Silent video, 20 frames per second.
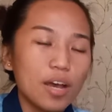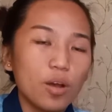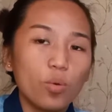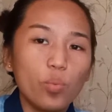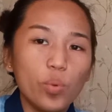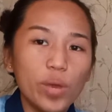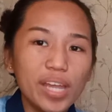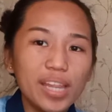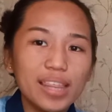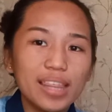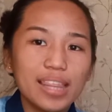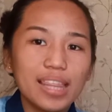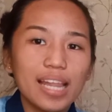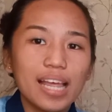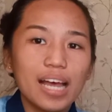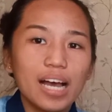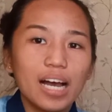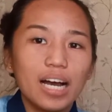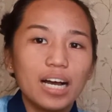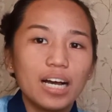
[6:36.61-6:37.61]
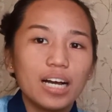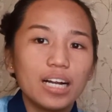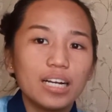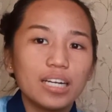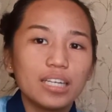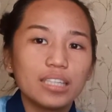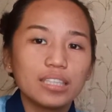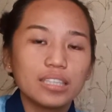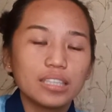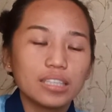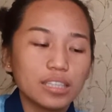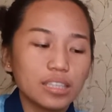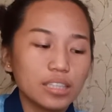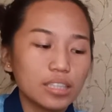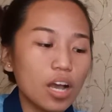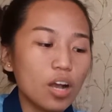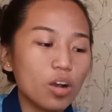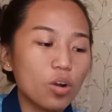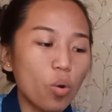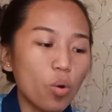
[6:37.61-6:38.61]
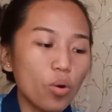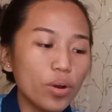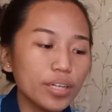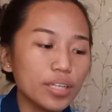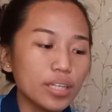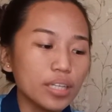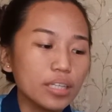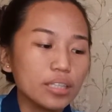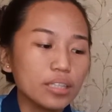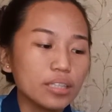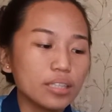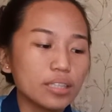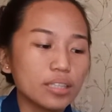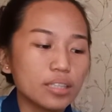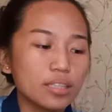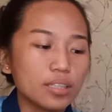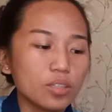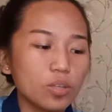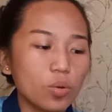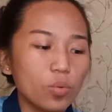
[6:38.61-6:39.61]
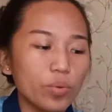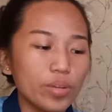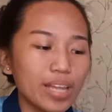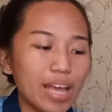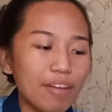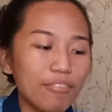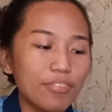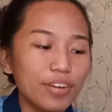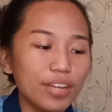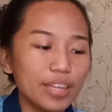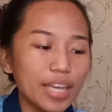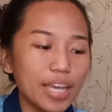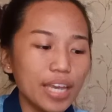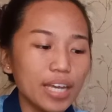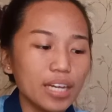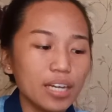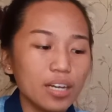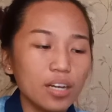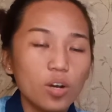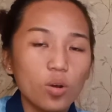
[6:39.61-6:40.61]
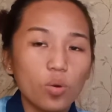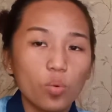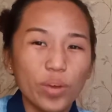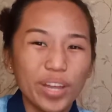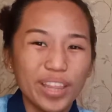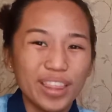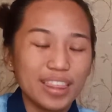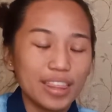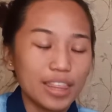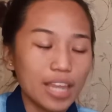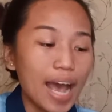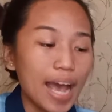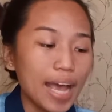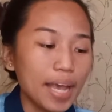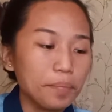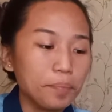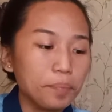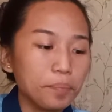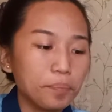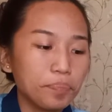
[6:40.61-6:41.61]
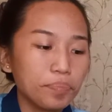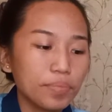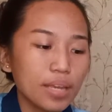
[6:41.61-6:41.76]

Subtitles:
With accordance with everything with time,